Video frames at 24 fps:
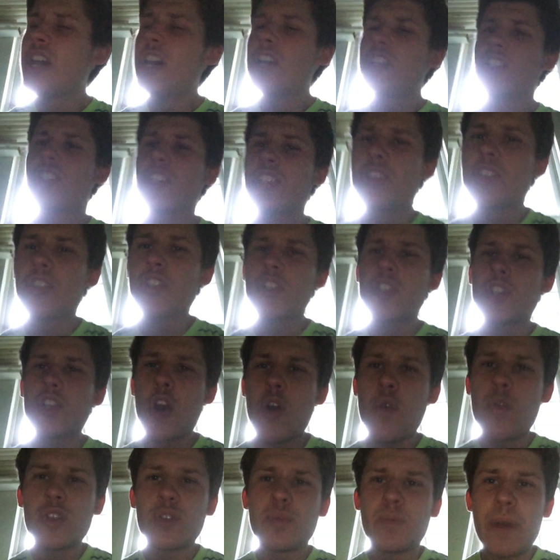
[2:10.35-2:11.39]
since this
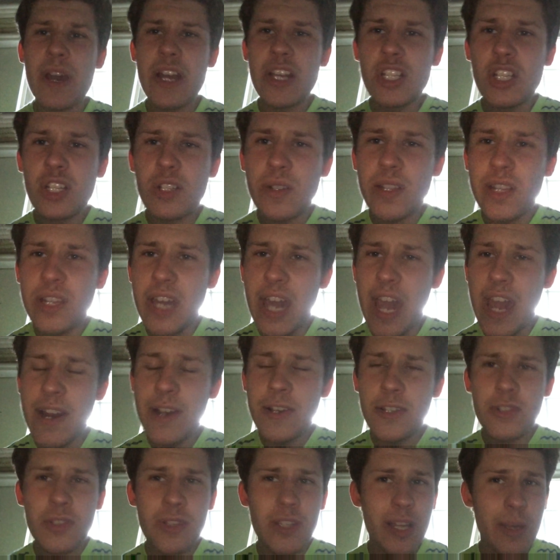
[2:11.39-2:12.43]
show is basically
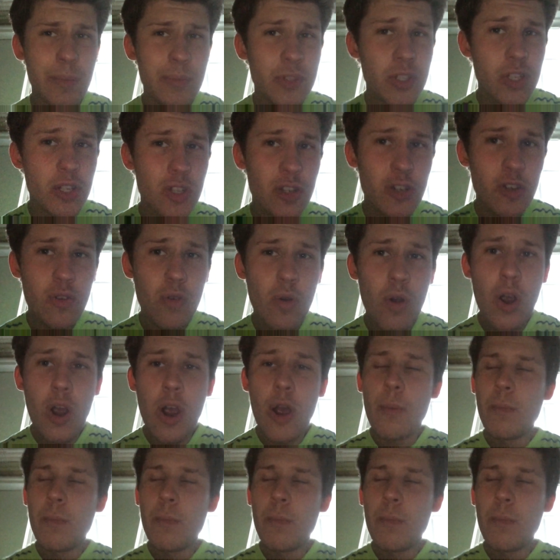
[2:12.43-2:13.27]
canon to the MCU,